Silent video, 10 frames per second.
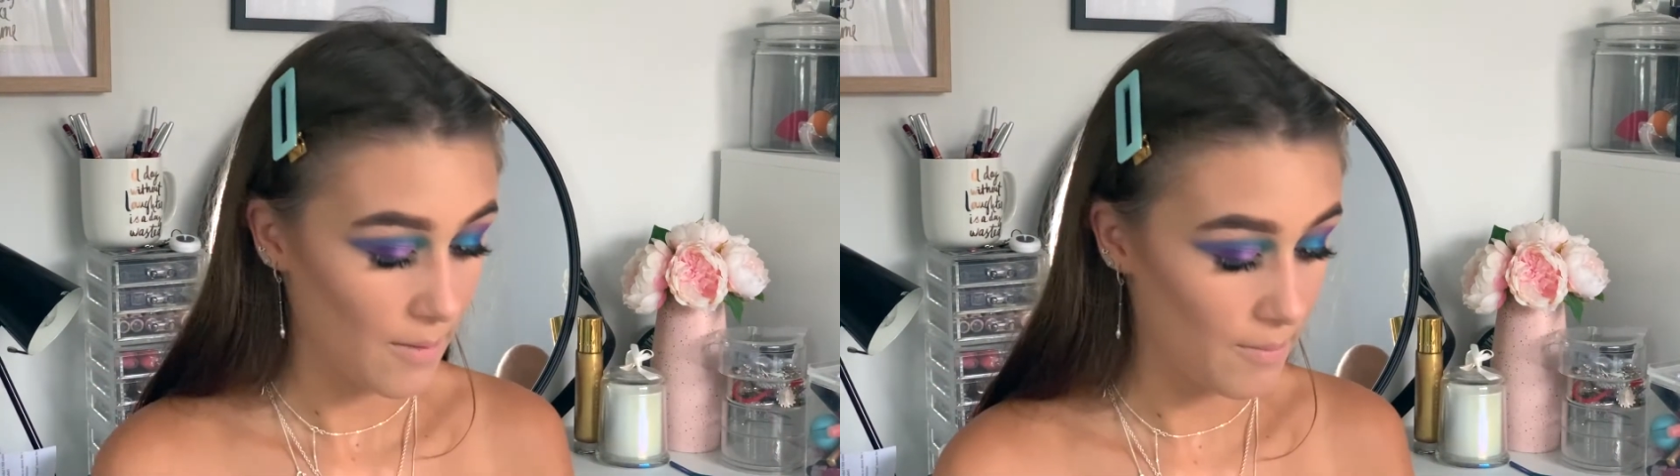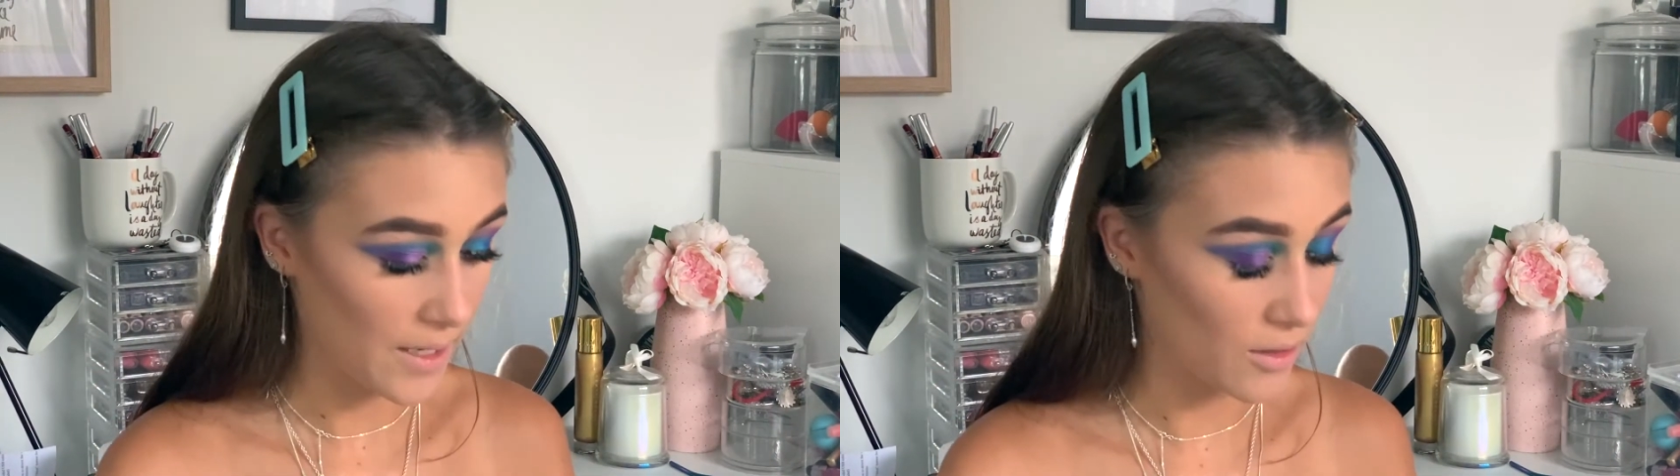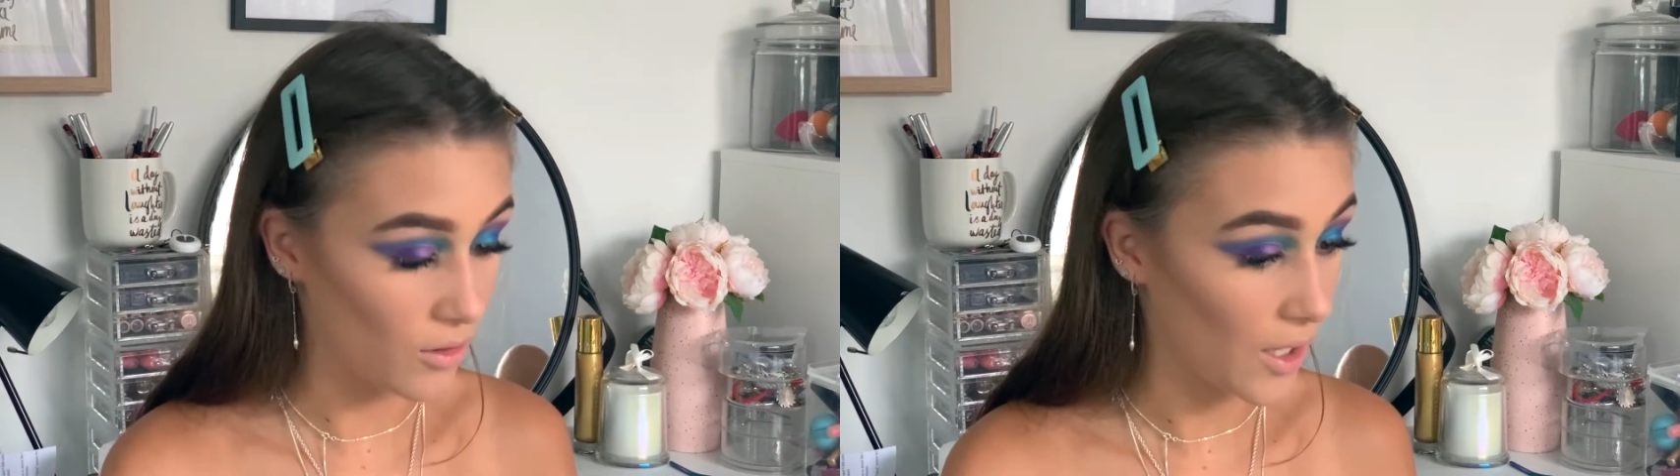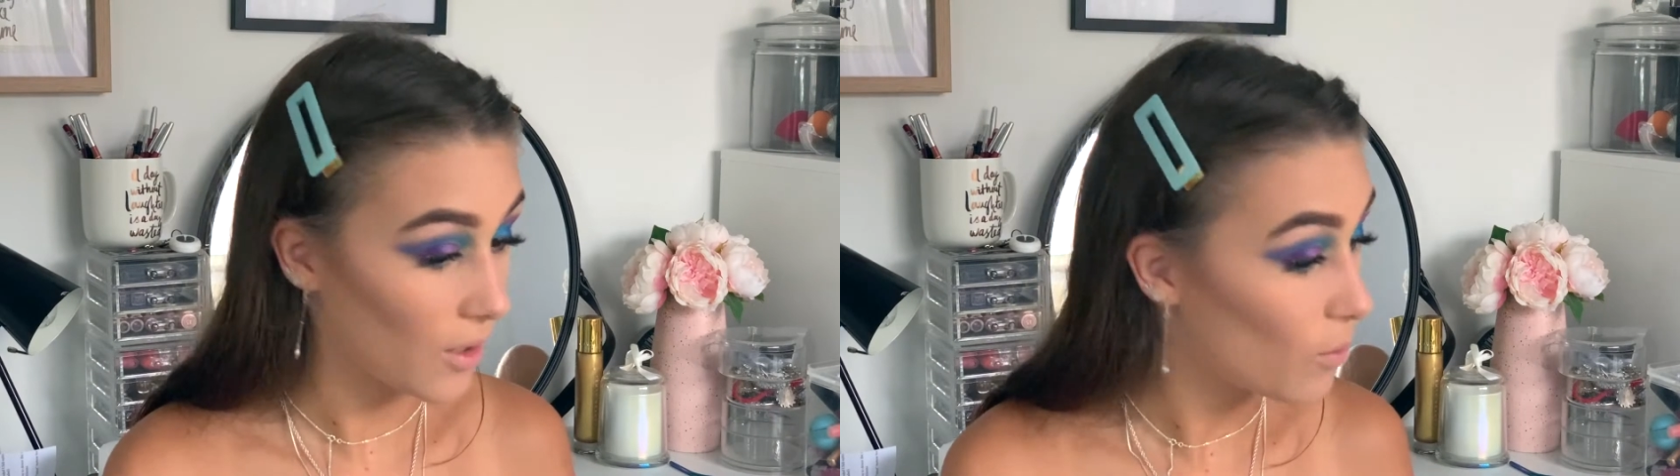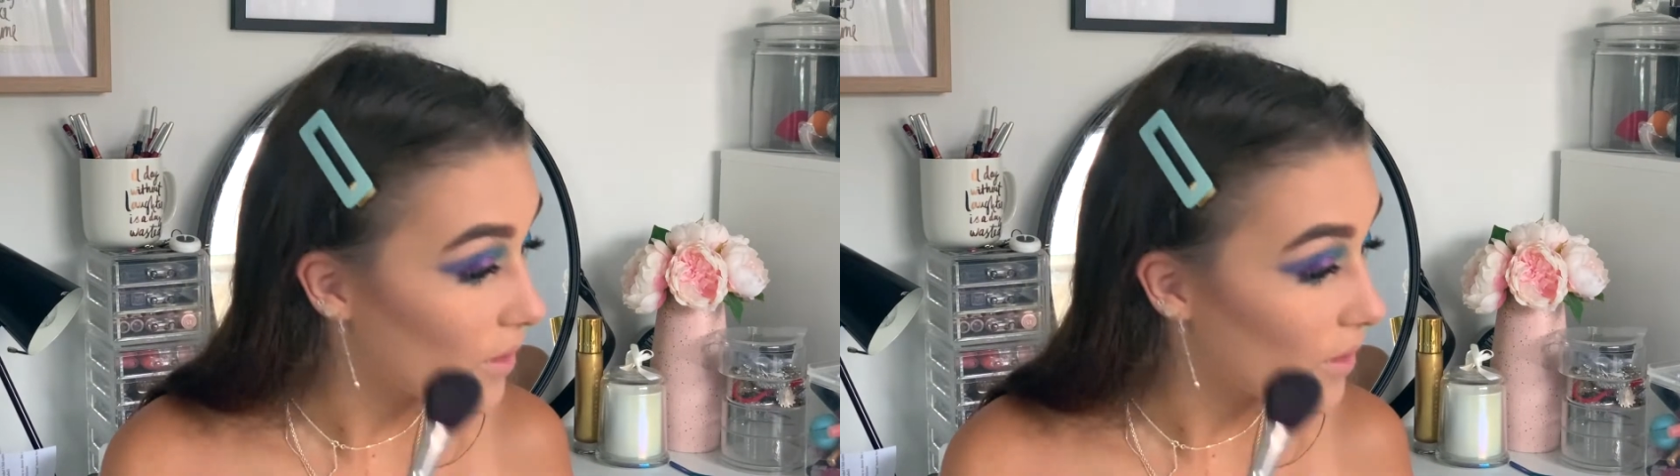make it look like